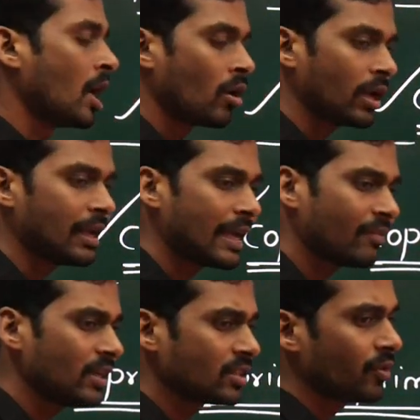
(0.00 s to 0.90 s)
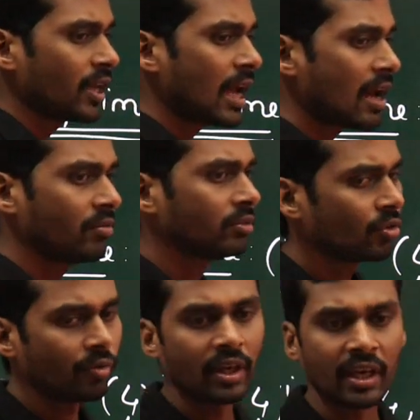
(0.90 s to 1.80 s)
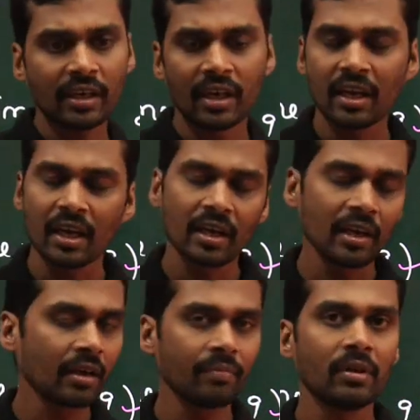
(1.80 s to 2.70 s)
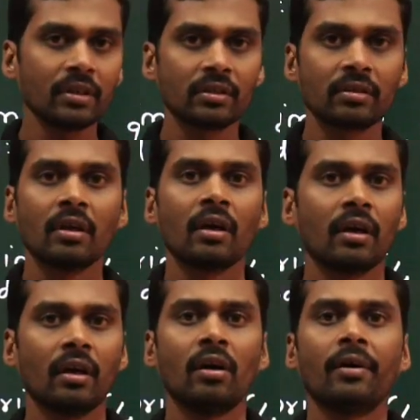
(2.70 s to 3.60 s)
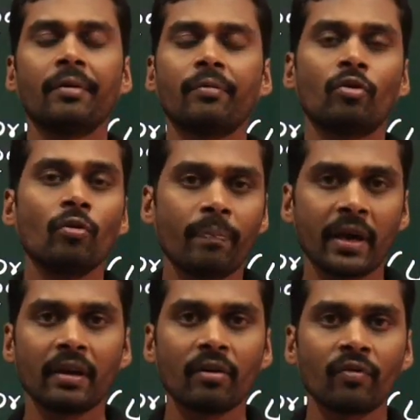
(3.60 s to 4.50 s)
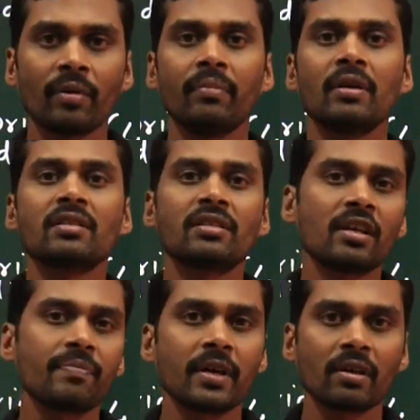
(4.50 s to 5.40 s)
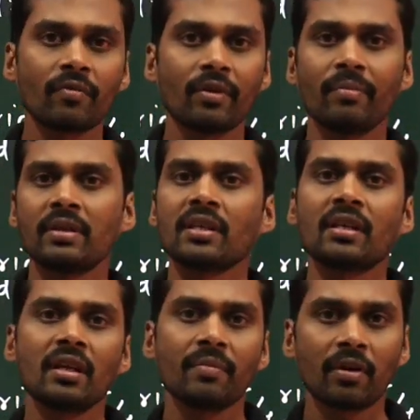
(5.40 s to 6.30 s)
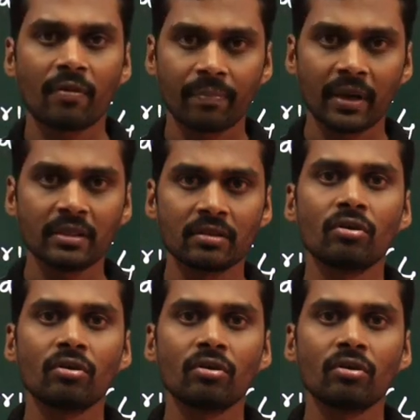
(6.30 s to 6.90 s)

Okay, likewise we have, so we can take any numbers, 2 pair of numbers, 3 pair of numbers, any number of pairs.